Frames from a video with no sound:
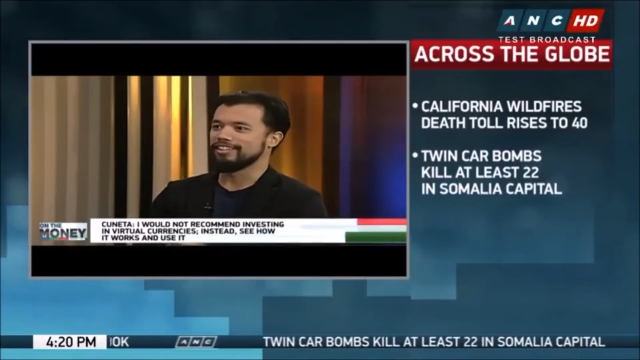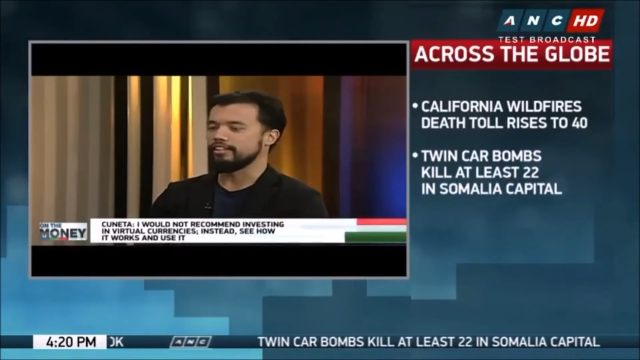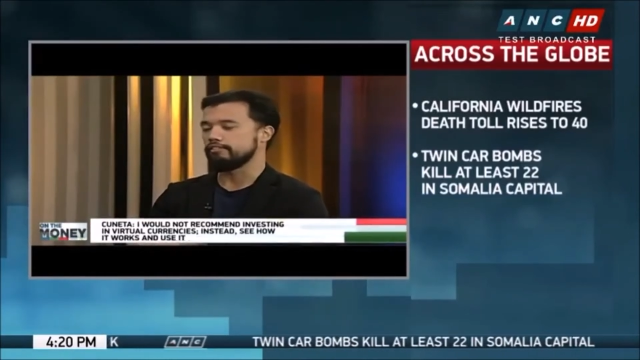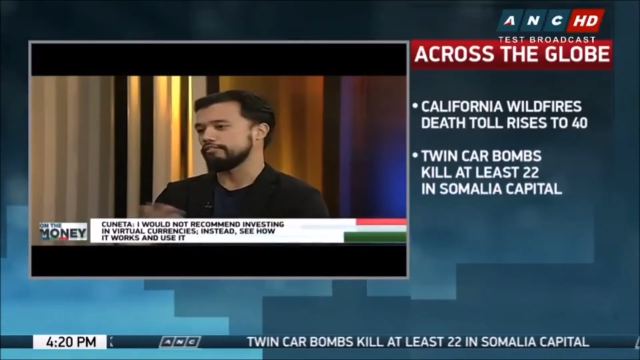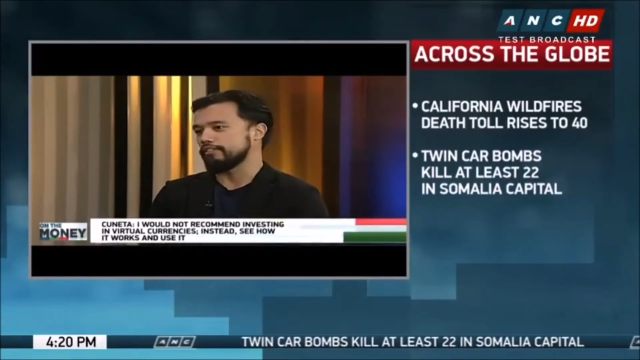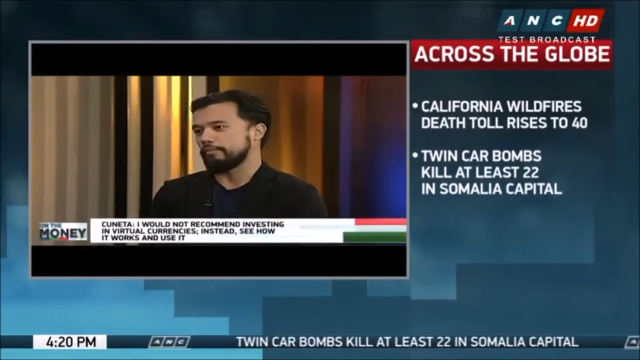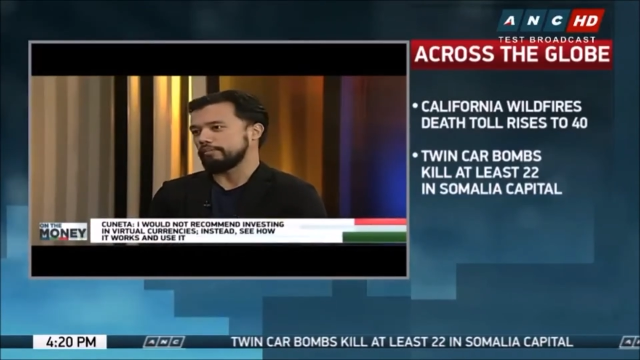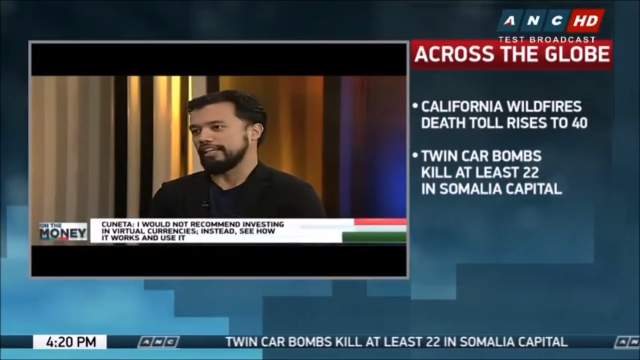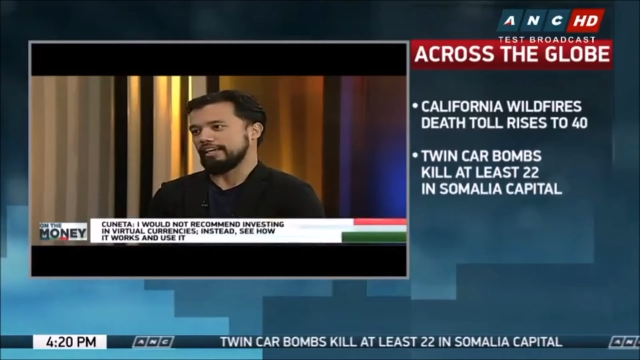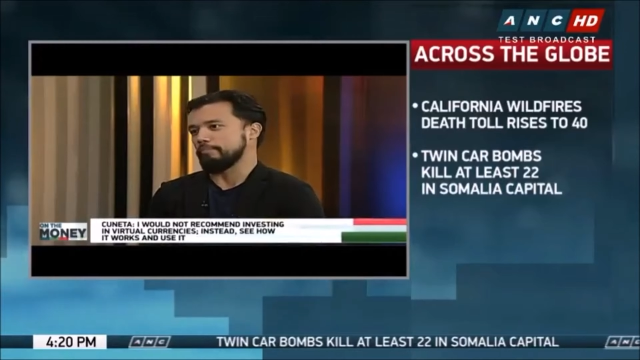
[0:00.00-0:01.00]
if
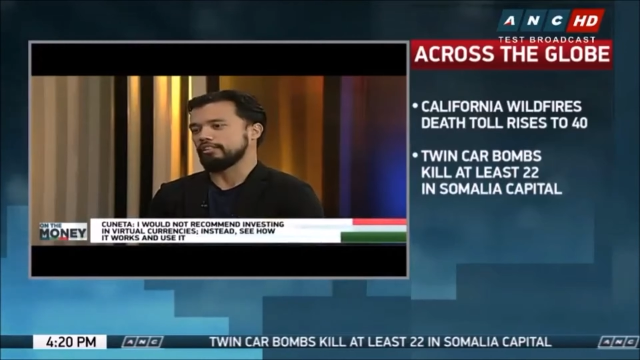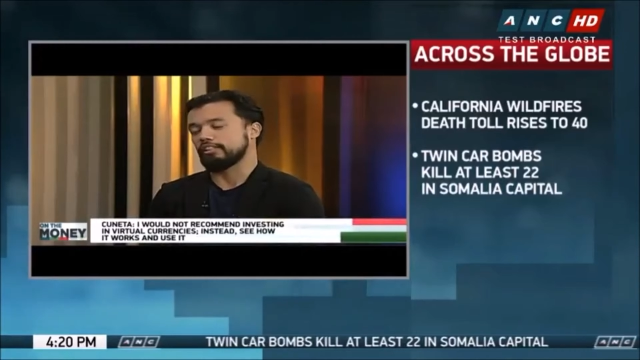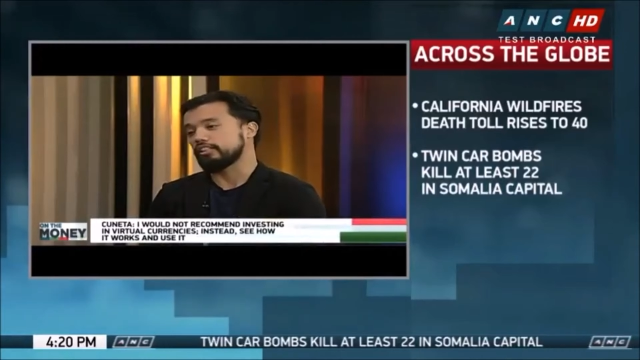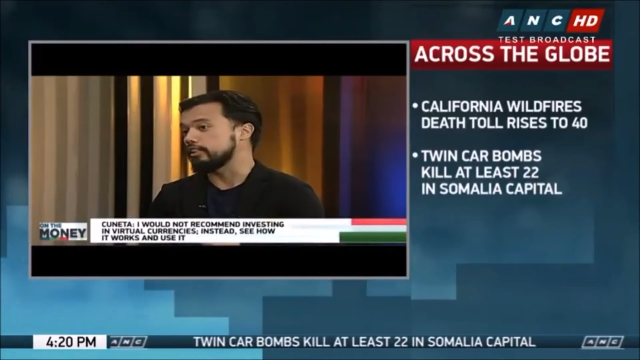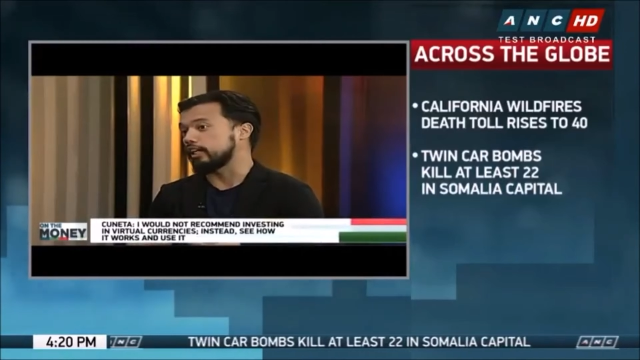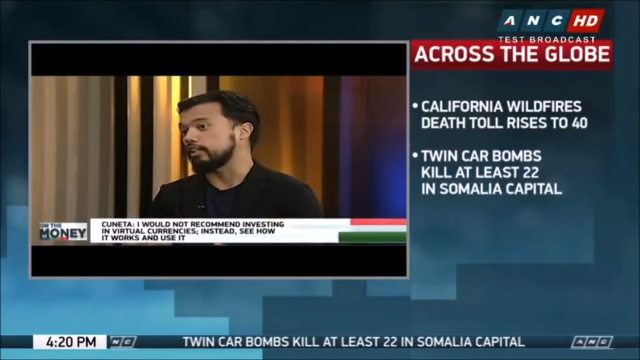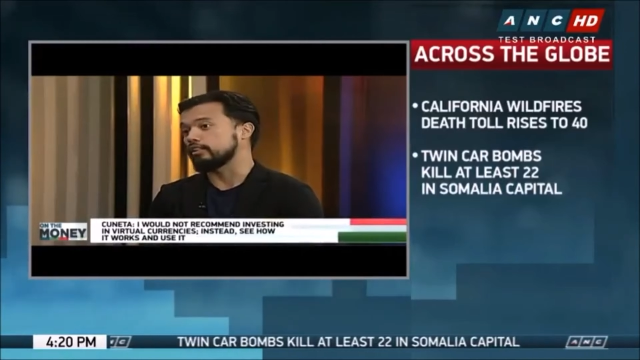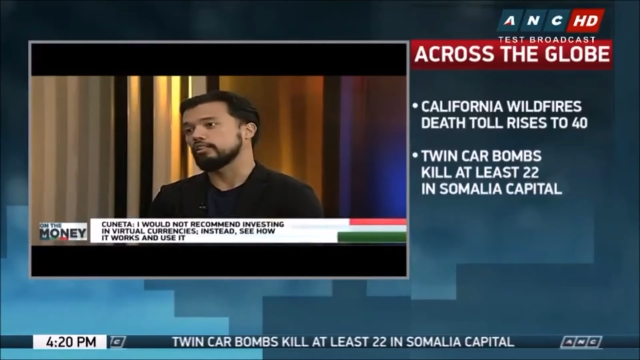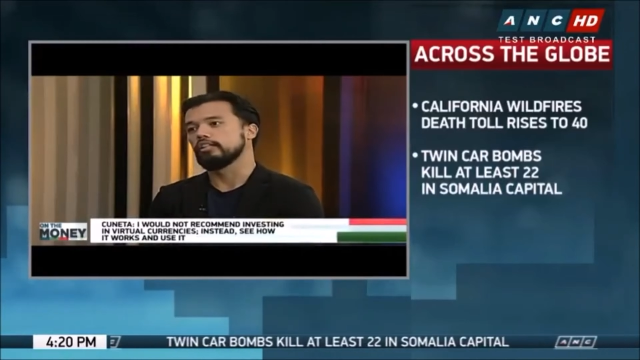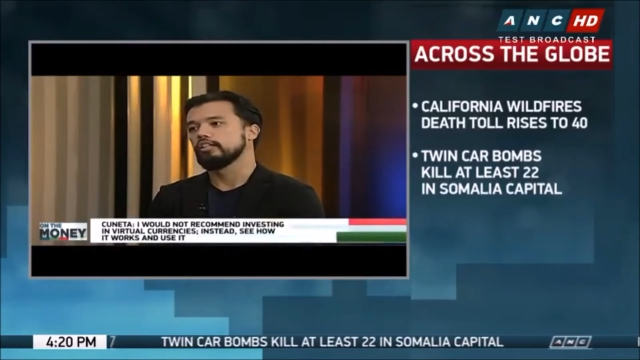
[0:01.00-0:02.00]
something happens, just in case